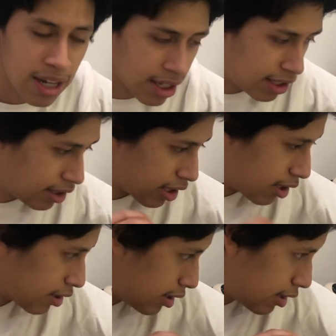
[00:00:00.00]
He
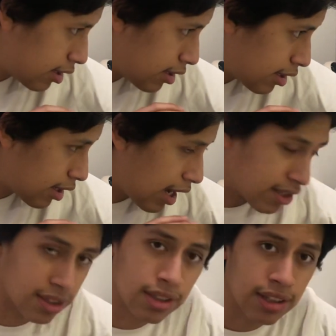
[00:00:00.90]
literally
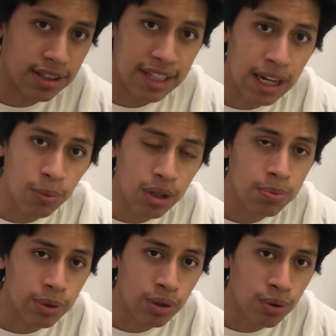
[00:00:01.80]
has day one
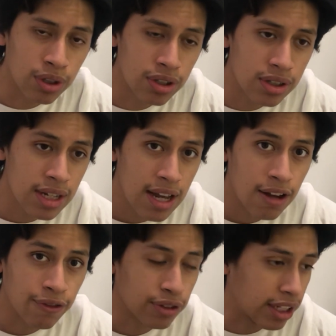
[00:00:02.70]
pre-orders
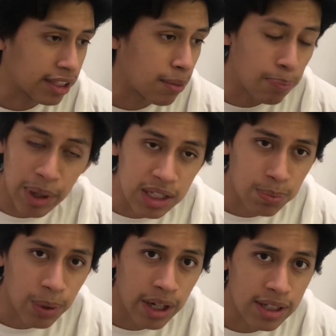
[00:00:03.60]
for like the best
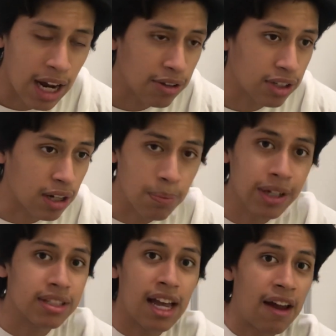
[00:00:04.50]
price out there compared
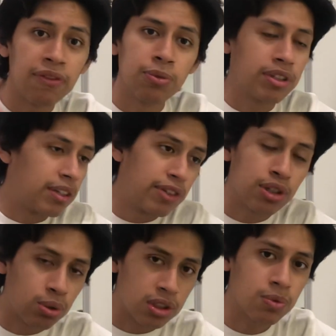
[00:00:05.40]
to everyone, even
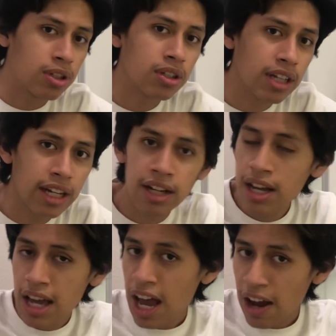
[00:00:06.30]
Toys Wonderland,
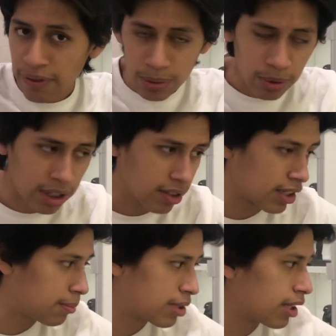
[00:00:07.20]
everyone else.
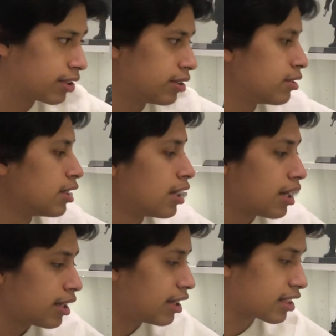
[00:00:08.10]
I'm telling you,
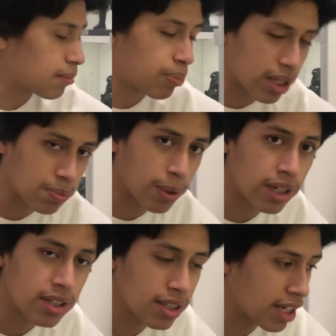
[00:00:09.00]
he has the best
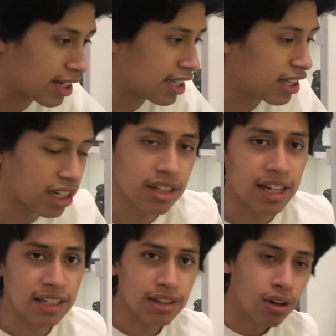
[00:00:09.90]
prices, and he literally
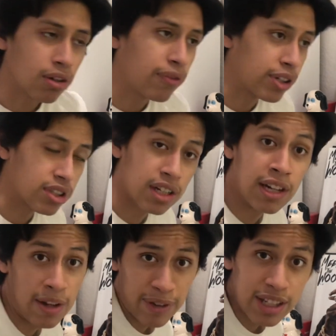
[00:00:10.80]
has all the figures. And
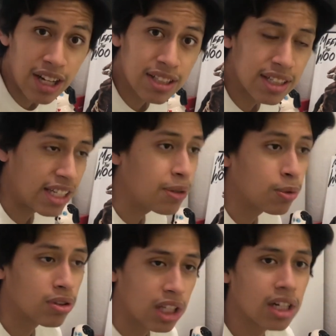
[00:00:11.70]
if he doesn't, he
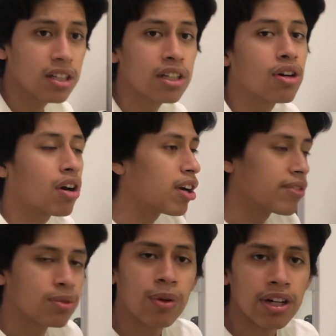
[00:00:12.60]
will literally go out of
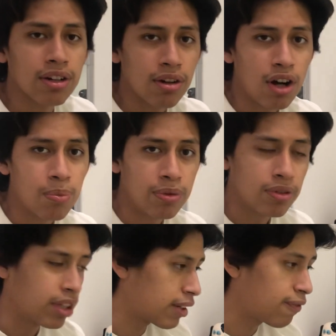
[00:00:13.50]
his way to go help you
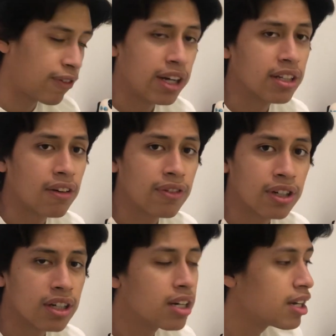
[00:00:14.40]
like find that figure.